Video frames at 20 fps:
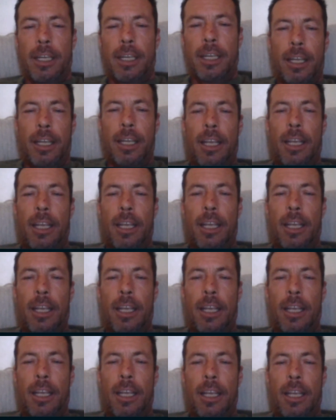I saw
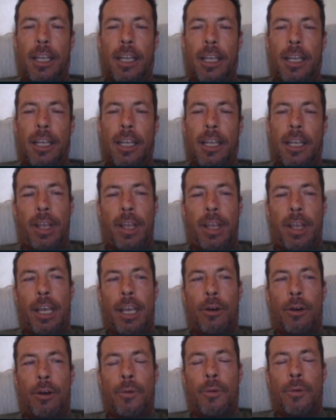that video
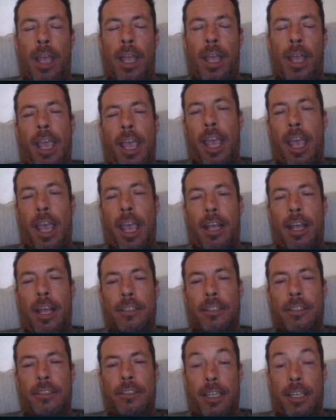and
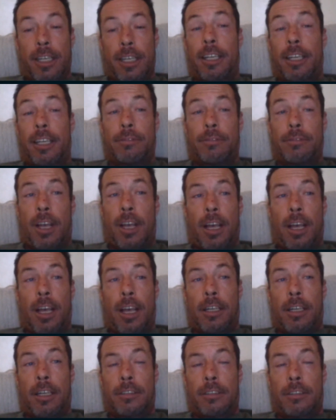decided to
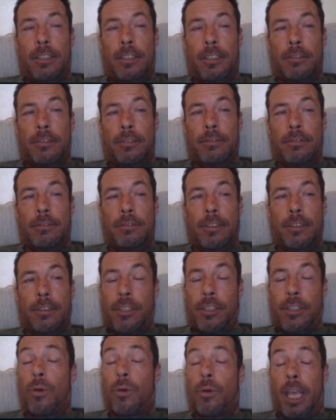go and
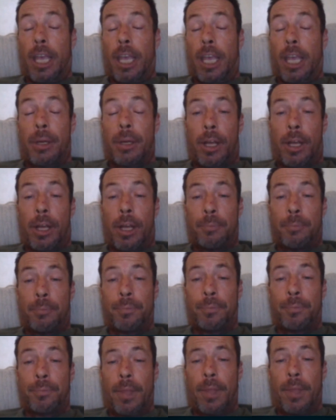get me one,
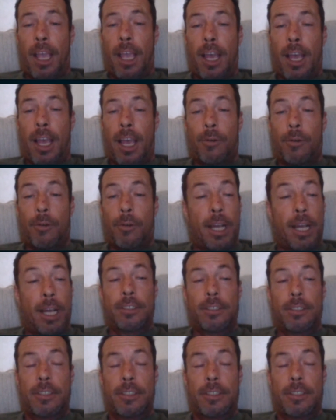and the rest is all
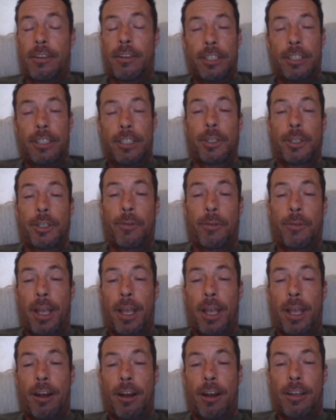history from there
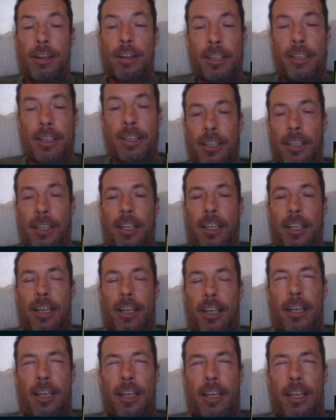on.
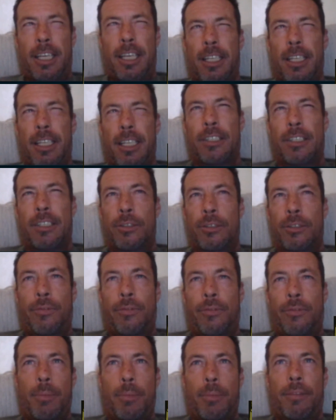He doesn't do very
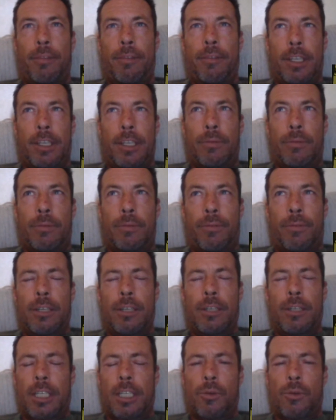many videos
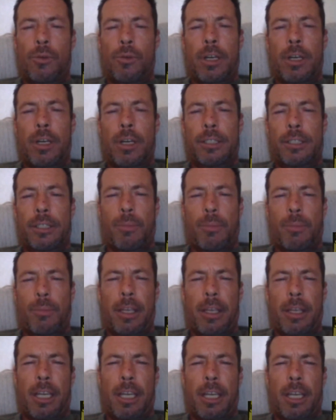anymore. He's probably done
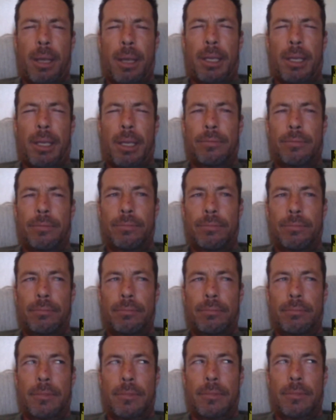maybe
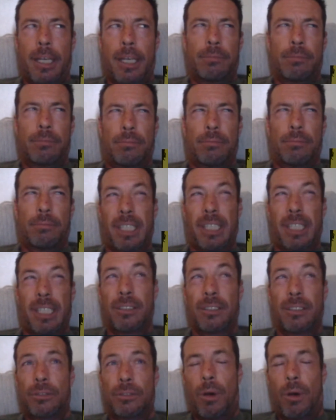like 6,
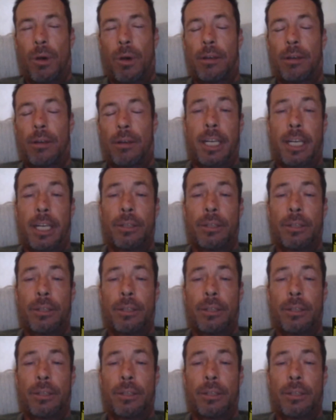12 videos,